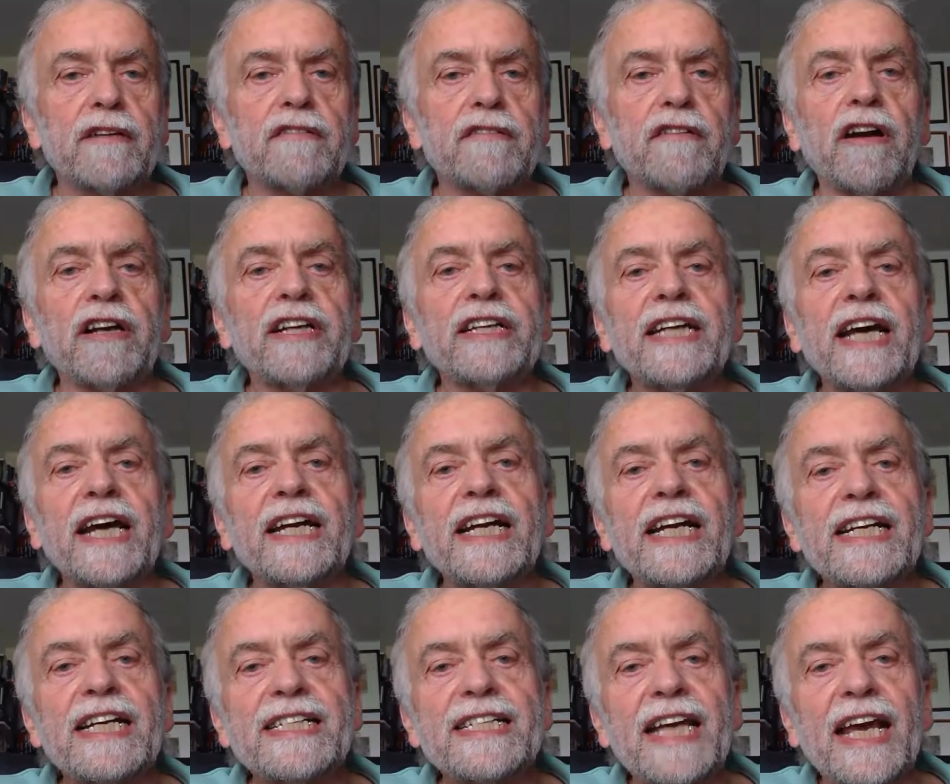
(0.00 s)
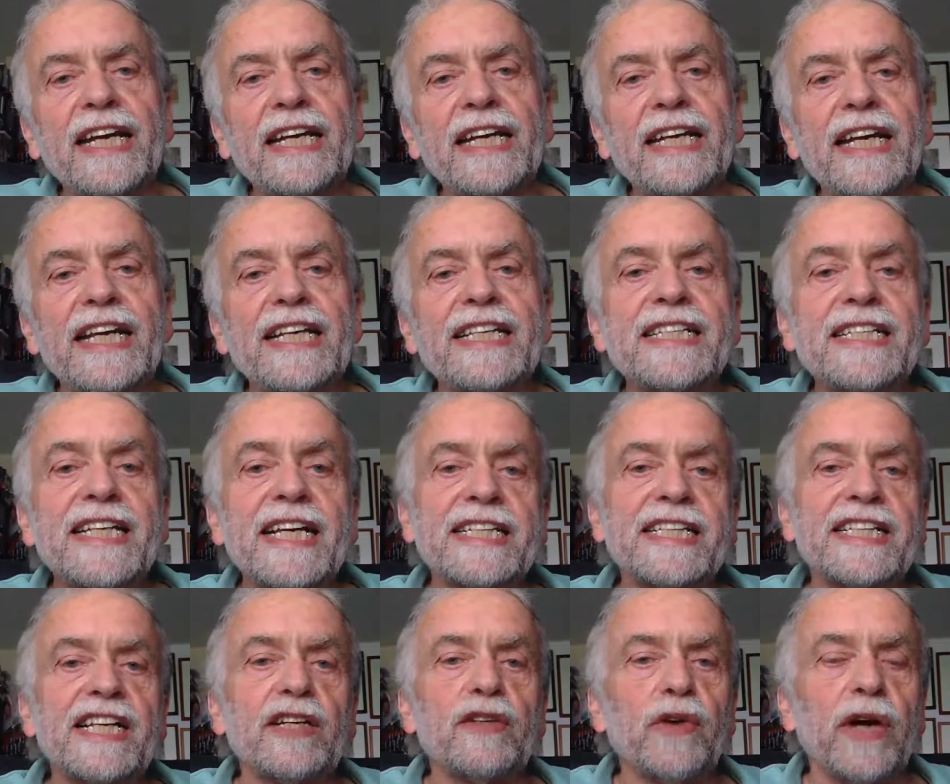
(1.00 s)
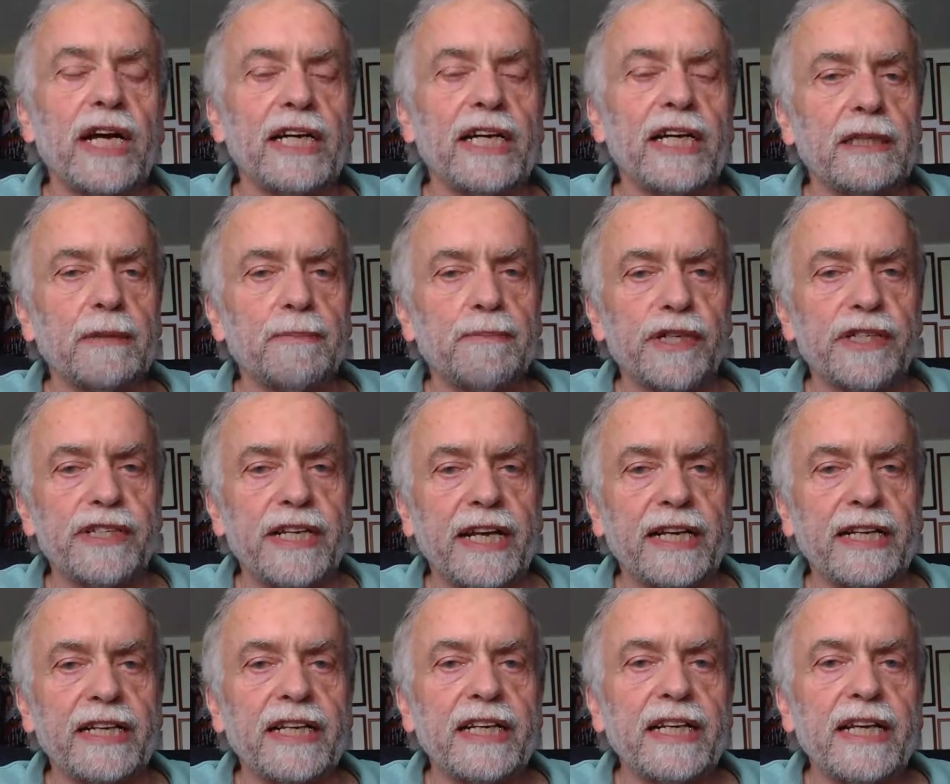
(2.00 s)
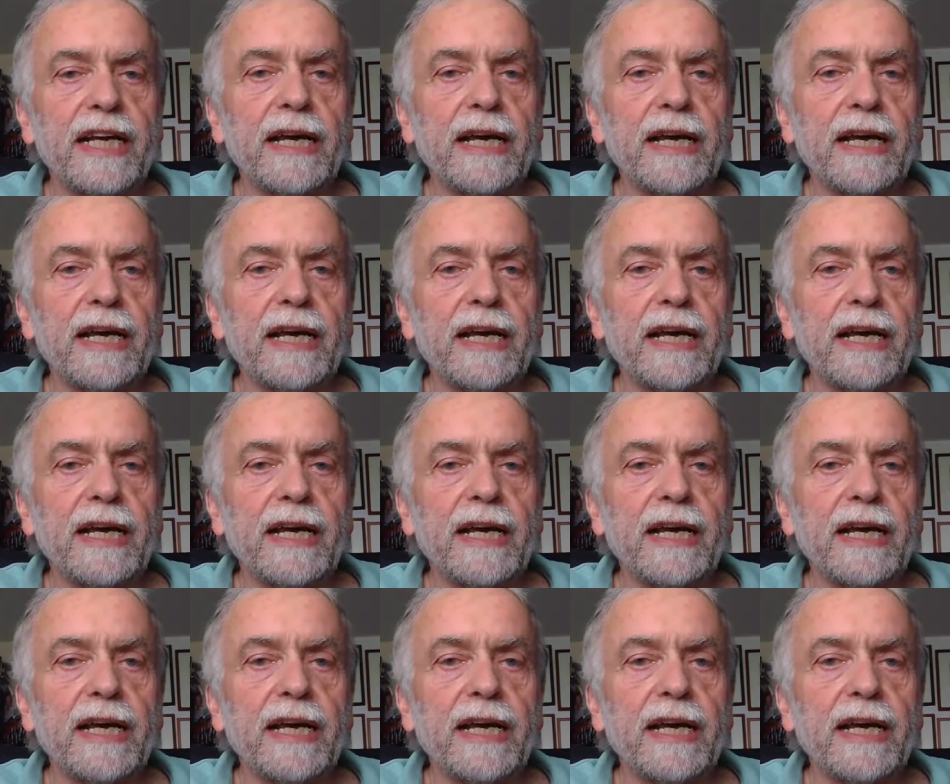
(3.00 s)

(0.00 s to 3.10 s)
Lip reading: Roland Daniel say it in 60 to 80%.